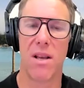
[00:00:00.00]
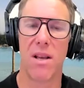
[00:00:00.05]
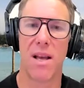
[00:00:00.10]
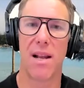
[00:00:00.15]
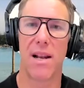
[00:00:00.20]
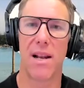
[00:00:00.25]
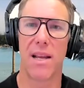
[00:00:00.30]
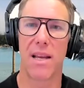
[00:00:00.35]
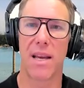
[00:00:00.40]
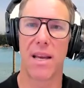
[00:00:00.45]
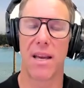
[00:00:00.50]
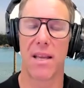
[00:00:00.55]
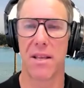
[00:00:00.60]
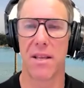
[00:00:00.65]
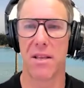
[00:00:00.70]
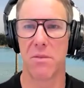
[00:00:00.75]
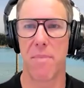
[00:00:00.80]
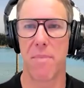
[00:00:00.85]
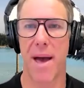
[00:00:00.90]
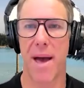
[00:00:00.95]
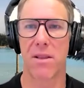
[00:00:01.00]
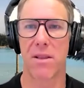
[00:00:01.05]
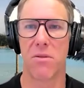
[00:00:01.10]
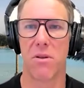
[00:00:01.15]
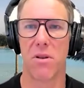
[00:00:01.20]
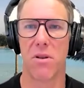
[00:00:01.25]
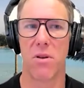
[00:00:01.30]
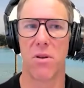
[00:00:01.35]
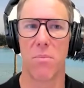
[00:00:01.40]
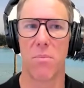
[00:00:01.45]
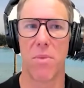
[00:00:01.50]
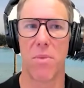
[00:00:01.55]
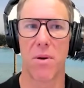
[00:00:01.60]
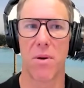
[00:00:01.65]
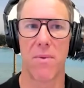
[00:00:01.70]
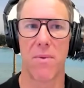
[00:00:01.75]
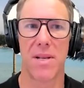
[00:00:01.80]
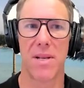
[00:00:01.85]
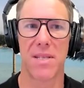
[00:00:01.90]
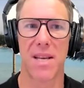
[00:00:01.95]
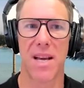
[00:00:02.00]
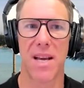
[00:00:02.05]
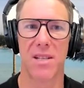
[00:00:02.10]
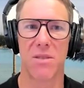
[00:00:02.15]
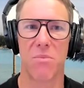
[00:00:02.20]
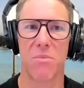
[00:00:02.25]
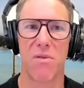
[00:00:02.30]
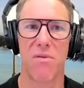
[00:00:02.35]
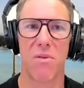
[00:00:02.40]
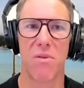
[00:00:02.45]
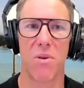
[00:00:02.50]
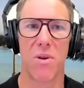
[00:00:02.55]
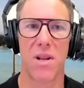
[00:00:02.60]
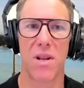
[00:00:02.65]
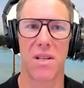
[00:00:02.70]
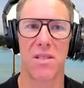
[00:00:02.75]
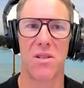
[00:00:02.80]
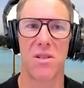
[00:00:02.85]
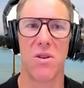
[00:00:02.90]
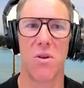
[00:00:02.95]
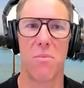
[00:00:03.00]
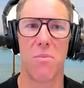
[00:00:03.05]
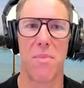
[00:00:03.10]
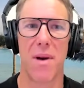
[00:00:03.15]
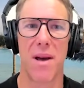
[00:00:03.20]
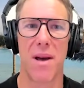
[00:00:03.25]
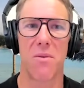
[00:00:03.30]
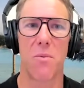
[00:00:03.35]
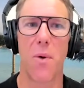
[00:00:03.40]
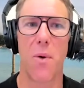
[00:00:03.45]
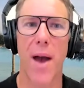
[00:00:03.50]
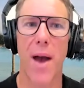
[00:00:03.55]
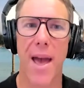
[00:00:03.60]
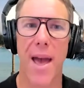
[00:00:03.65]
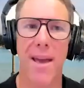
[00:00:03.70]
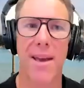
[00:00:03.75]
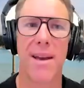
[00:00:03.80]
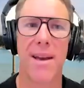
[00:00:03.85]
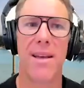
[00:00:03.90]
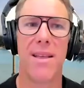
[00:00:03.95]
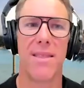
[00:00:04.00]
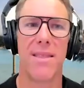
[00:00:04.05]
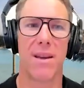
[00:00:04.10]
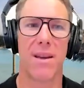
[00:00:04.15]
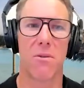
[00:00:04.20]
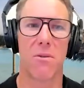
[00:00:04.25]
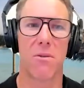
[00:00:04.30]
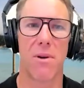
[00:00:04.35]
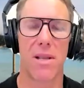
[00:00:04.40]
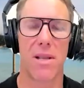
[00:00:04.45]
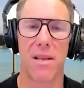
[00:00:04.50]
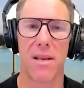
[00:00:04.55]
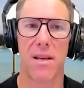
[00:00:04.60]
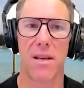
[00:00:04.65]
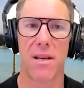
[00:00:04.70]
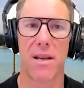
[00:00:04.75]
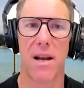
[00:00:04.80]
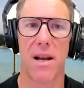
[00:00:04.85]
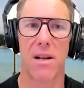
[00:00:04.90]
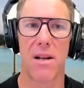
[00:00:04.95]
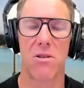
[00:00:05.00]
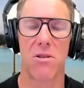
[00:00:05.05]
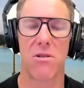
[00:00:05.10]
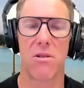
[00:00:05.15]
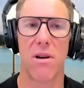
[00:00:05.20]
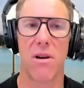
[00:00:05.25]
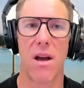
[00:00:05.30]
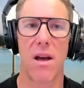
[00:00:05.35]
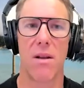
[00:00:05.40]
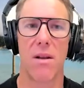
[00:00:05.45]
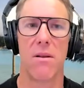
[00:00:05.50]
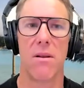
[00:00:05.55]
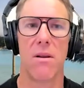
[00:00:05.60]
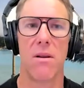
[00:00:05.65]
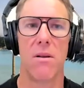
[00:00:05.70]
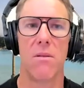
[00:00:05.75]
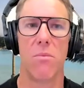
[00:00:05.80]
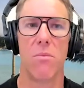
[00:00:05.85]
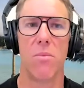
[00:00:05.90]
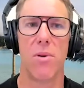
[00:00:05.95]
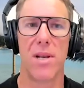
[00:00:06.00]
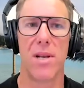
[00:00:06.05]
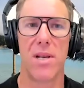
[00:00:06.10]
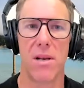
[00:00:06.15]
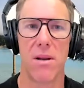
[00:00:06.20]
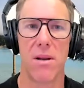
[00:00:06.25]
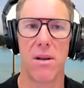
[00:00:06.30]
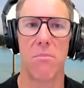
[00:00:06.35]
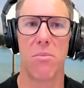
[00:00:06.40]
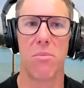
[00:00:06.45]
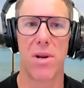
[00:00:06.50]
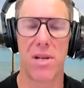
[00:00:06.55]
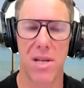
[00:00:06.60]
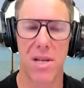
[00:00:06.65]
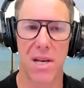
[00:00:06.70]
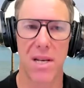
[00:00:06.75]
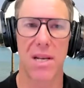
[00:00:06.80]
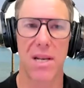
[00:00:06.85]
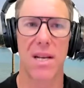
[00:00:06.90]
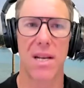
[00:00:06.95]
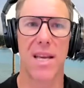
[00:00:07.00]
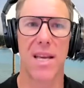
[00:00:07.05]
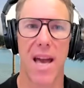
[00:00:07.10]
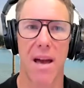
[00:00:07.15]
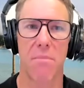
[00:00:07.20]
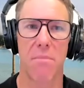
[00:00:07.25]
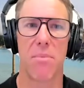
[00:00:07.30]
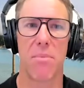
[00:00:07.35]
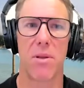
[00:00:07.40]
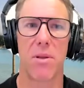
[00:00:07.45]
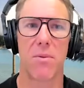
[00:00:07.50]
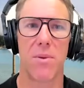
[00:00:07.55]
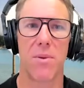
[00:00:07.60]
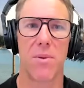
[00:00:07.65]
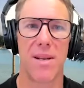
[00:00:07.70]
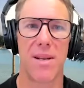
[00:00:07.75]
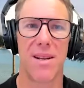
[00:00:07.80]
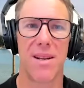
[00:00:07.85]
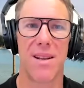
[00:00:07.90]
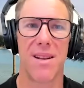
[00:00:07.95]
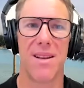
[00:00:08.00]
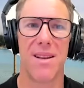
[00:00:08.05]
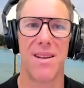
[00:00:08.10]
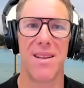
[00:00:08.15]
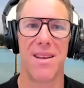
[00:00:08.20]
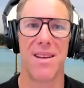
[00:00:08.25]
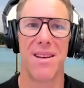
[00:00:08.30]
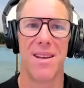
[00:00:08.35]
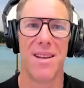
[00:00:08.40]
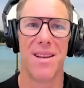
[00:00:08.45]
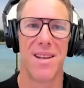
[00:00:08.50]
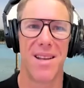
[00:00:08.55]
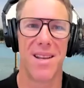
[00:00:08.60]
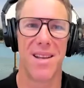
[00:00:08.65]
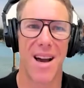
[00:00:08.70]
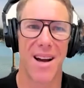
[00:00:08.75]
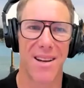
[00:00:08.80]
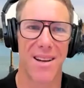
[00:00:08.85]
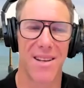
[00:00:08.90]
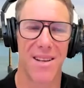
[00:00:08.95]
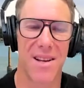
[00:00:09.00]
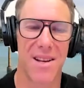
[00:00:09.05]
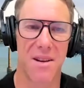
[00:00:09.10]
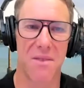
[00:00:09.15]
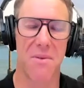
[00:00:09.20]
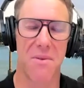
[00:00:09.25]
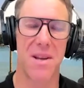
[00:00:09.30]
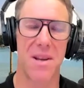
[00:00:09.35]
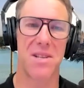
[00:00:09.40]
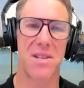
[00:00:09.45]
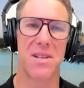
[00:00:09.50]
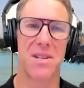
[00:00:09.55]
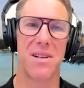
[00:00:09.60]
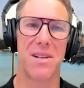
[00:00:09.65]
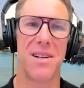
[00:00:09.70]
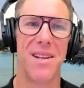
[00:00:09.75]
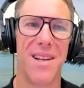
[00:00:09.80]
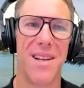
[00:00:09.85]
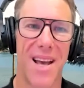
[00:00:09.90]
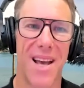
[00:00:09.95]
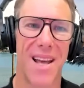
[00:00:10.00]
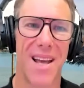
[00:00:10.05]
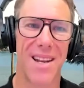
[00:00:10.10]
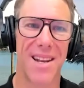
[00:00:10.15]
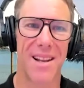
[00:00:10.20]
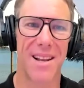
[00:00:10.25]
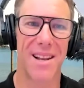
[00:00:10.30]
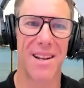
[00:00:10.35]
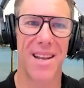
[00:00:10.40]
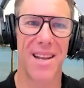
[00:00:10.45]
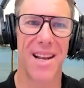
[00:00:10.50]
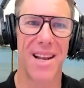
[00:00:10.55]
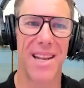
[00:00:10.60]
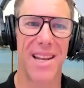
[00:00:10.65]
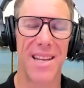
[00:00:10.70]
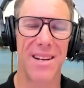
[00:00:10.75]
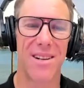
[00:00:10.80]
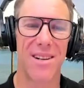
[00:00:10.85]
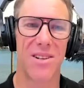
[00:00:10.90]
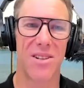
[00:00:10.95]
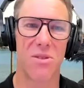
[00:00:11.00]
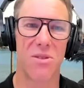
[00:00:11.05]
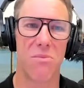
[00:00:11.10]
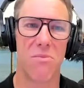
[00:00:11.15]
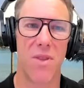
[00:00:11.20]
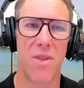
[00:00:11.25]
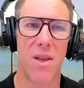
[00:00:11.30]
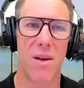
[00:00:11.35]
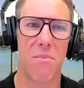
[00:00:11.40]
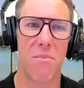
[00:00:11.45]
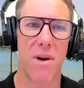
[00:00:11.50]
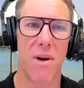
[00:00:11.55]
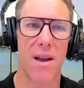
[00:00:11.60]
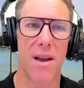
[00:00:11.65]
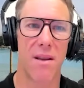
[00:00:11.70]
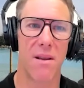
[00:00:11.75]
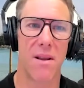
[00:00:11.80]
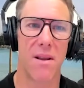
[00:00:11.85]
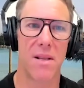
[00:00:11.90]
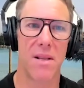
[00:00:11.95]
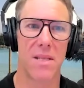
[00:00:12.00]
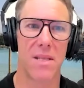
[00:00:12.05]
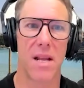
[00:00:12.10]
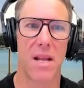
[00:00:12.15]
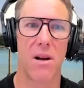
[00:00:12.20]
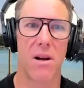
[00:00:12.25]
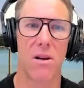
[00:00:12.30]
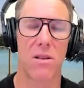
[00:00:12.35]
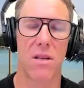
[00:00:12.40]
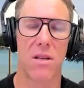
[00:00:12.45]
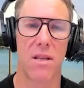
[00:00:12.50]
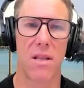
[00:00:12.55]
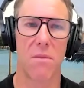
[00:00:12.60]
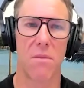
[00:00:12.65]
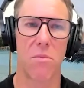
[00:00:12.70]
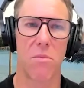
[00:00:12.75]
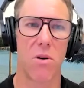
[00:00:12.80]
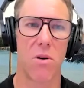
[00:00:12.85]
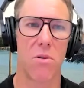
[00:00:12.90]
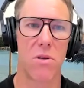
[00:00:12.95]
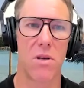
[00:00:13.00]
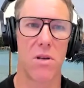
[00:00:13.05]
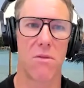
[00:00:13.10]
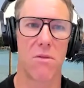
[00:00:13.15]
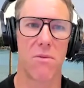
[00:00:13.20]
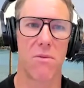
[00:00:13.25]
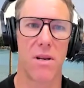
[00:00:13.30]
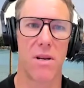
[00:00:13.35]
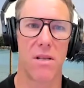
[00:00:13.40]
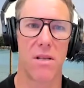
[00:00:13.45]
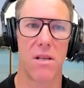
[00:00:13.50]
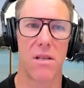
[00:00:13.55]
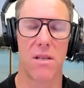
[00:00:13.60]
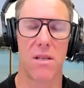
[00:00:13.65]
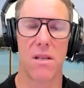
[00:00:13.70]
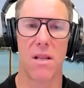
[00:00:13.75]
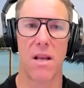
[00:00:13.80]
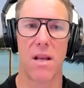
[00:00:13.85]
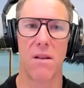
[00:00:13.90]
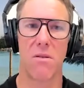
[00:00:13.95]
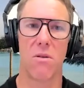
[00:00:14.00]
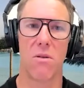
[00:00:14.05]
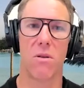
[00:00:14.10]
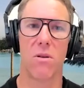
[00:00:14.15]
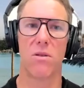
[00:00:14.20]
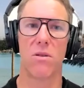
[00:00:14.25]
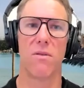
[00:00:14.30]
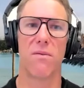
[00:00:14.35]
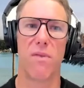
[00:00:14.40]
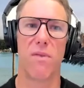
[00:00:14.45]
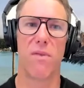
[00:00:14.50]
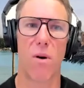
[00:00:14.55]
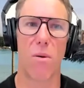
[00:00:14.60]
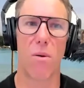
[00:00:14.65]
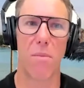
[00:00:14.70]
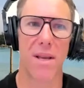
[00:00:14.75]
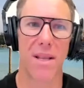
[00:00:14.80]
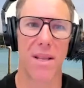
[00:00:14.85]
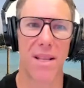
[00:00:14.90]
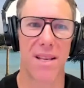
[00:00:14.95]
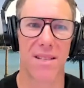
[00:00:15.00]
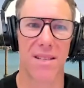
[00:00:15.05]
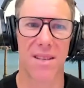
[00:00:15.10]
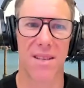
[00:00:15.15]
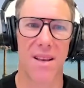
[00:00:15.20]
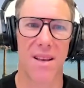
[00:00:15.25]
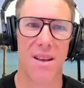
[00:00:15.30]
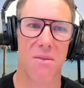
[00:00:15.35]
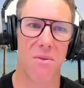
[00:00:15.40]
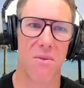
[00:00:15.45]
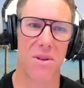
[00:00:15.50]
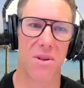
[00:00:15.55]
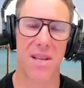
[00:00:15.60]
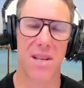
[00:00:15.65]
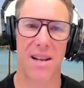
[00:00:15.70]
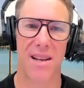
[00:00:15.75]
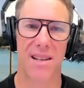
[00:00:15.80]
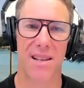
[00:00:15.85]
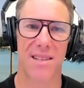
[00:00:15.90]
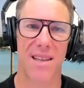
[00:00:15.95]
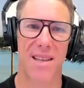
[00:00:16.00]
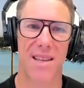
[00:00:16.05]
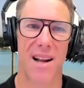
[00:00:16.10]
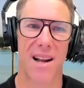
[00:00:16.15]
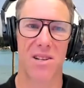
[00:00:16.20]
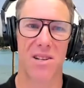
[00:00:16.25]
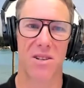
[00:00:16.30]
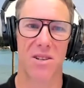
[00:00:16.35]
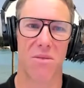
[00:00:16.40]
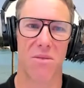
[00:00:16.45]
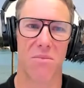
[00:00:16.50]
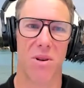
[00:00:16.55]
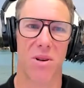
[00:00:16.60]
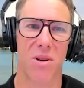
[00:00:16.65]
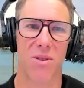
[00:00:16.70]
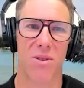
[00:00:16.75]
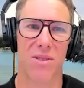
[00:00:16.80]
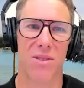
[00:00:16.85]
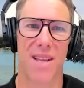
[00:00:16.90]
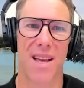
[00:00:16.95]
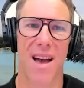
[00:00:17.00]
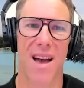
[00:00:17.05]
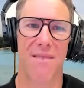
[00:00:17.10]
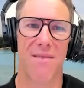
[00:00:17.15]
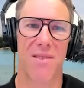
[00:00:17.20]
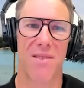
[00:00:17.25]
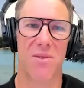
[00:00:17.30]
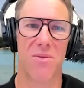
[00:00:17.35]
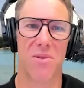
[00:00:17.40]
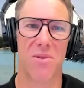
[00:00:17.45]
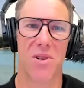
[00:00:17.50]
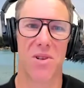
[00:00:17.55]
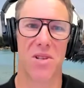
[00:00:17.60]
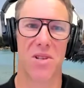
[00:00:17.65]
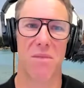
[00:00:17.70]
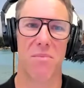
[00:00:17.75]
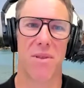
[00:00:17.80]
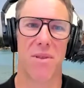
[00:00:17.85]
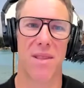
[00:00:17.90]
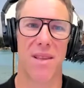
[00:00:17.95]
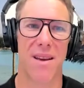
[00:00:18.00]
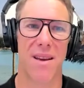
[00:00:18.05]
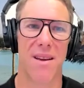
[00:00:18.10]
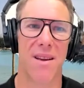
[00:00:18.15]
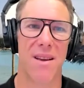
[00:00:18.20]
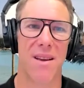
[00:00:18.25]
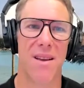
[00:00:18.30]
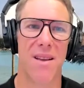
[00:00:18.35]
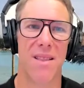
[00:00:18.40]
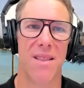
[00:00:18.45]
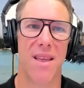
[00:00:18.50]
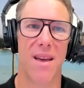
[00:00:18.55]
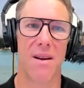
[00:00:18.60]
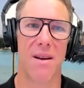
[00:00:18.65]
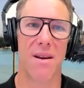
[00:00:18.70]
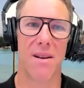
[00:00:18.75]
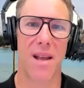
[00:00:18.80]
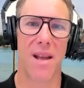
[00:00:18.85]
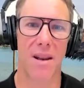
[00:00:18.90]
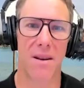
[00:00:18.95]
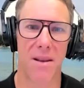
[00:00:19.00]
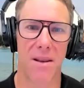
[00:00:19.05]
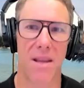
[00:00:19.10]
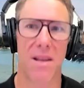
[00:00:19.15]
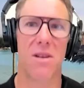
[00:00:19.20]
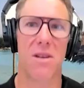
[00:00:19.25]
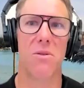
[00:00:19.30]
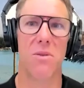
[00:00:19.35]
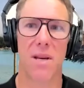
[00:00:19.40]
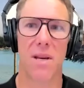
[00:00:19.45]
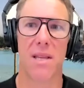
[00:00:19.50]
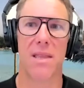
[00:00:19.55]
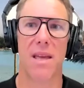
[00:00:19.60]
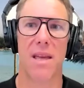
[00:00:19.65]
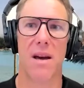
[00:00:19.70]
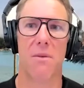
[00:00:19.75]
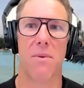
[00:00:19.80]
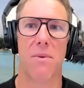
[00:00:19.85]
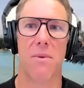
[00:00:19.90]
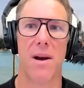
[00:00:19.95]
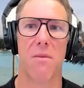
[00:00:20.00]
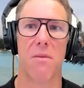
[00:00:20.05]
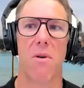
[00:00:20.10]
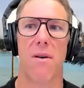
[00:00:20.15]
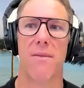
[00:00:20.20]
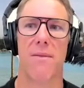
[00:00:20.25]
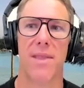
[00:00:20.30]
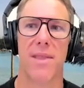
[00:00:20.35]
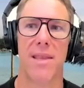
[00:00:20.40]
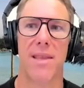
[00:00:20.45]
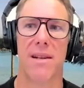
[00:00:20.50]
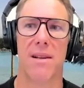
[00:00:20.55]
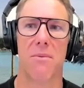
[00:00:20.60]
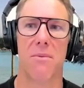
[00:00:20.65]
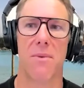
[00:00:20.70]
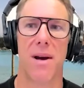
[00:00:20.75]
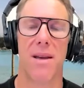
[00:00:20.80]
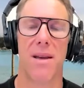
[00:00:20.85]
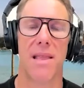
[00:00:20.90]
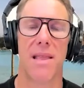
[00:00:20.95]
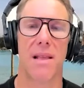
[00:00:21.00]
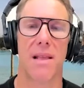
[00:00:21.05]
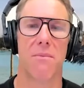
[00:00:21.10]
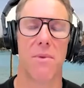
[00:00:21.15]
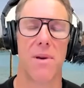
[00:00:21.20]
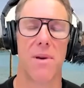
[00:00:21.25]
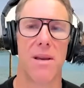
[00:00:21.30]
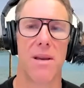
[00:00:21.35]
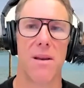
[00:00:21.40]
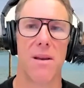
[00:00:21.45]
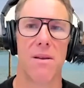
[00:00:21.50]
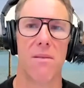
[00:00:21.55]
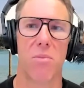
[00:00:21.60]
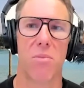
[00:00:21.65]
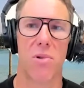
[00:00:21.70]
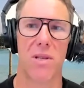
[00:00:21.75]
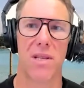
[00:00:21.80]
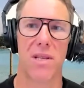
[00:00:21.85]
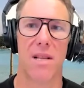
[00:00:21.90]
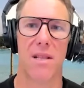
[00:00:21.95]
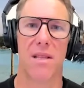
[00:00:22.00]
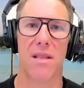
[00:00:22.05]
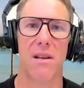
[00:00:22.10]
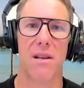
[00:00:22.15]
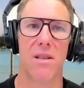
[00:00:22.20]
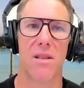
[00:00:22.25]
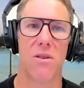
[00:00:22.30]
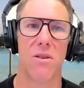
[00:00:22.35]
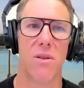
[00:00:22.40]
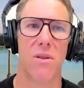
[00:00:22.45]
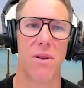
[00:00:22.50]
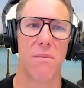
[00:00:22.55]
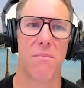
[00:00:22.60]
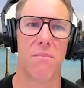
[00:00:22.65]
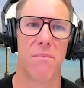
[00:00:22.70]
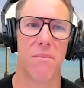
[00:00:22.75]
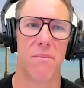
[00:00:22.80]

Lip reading: And linking this back to the topic we discussed before, there's no better way than creating a culture and bridging the gap between the younger generation and the leaders than by instead asking them coaching questions. And then you're also forming this resilient culture because they have the ownership and they're doing it their way rather than the way that we presented it to them.